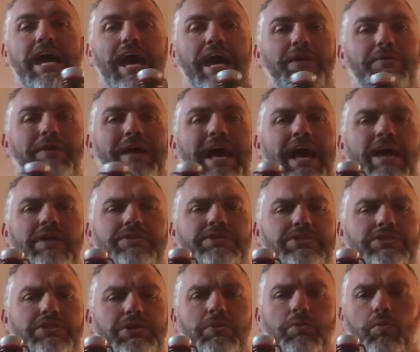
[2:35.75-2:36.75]
I don't know how this
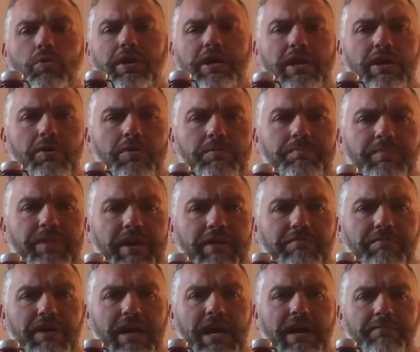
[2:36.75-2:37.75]
is gonna work out.
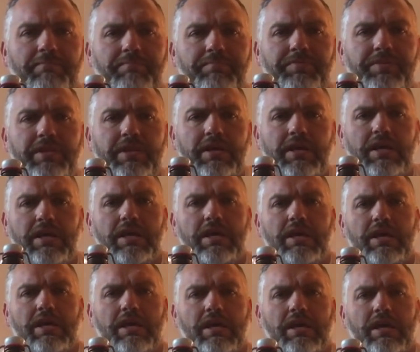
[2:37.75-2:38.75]
I've got
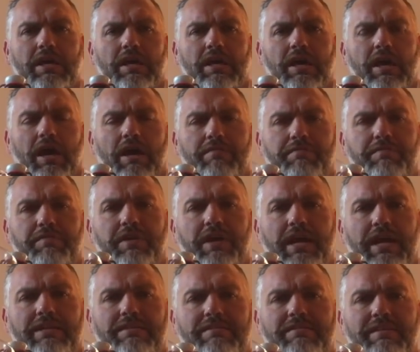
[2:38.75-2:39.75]
I've
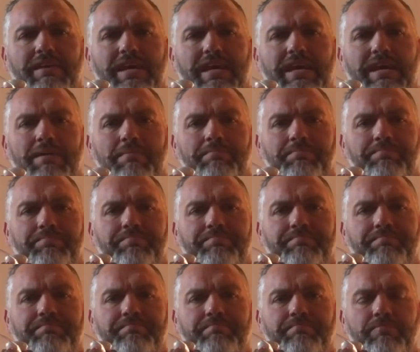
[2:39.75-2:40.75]
got. Um,
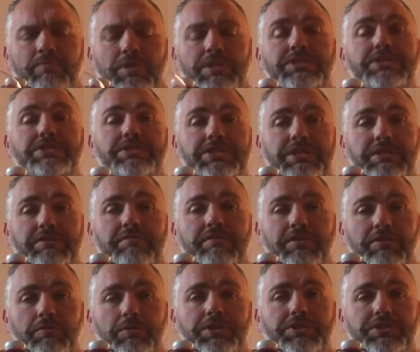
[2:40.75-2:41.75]
well, this is a
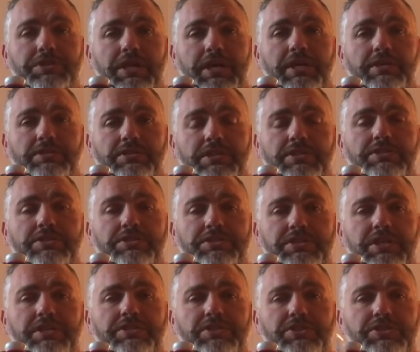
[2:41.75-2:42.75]
continuation. Actually, I
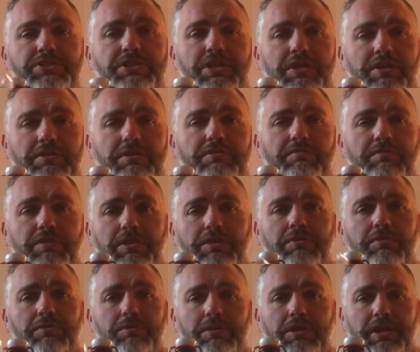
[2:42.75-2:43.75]
just I just started this
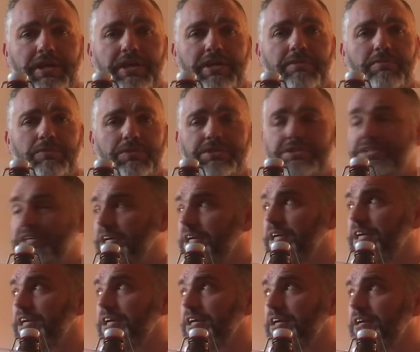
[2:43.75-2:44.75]
video like it was
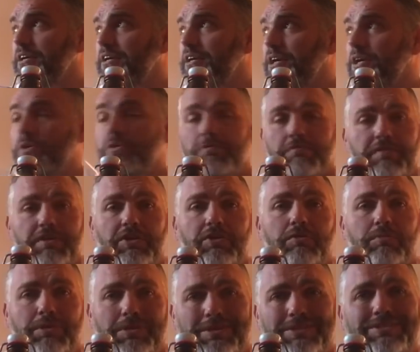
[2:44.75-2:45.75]
a uh, a new
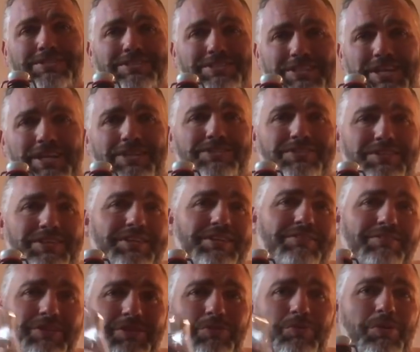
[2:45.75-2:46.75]
video, but this is actually a
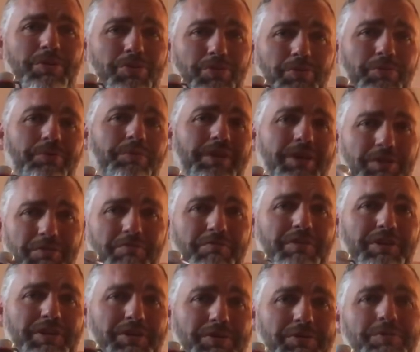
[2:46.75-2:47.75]
continuation to another
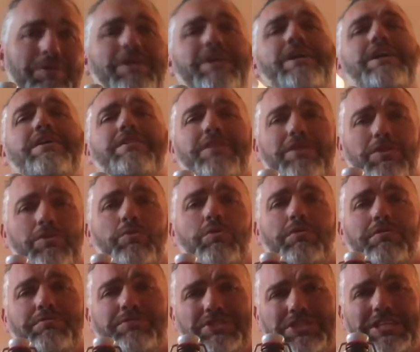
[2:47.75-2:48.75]
video that you
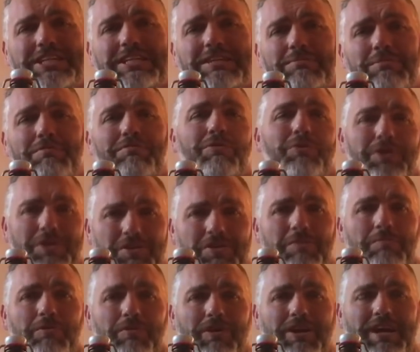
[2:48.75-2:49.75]
will have seen before you
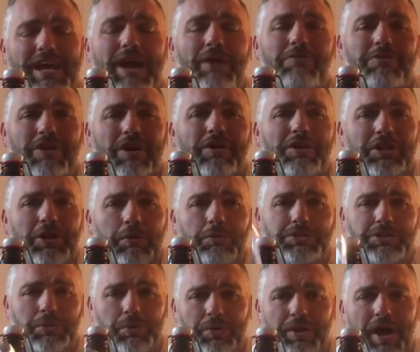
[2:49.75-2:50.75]
see me right now. So you already know
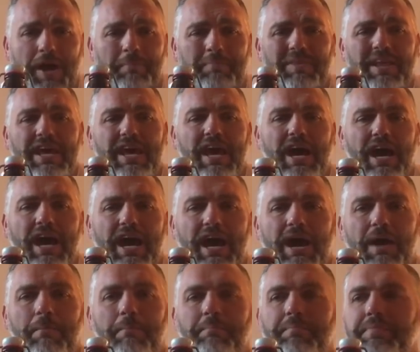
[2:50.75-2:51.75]
what's going on.
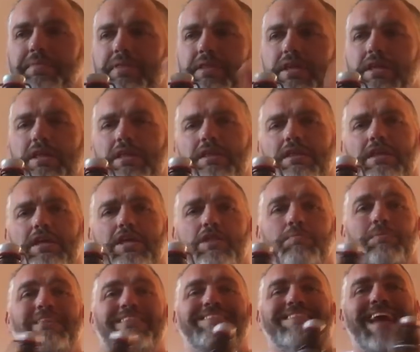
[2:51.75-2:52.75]
Um, it's
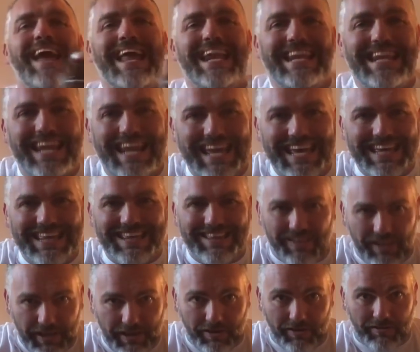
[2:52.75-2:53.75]
been 10 days
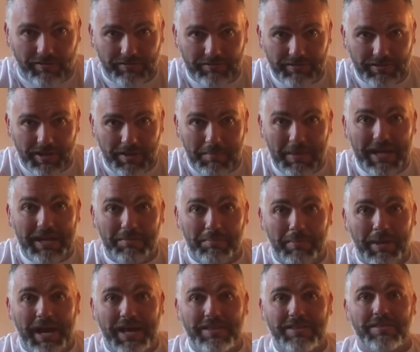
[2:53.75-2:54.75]
later. I made it
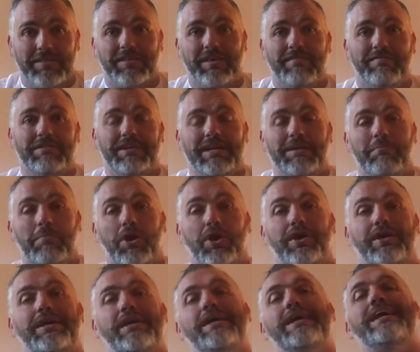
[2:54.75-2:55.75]
past the seven day
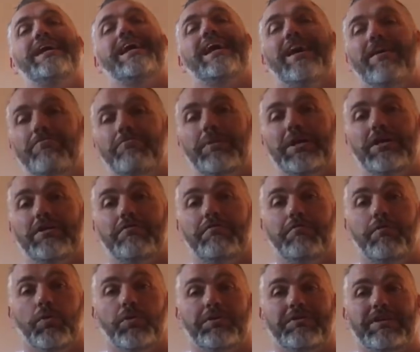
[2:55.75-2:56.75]
mark. Haven't made it to
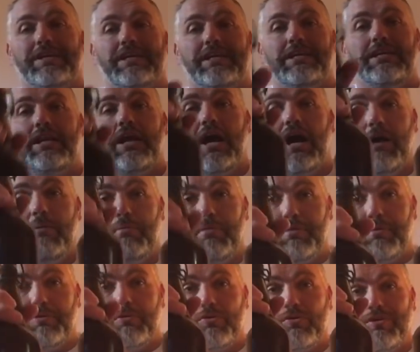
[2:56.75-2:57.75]
14. I'm
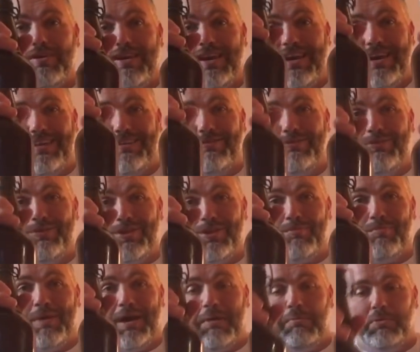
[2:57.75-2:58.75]
thirsty. I got two of
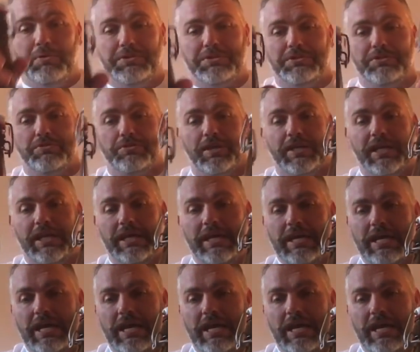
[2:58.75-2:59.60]
these bad boys to drink.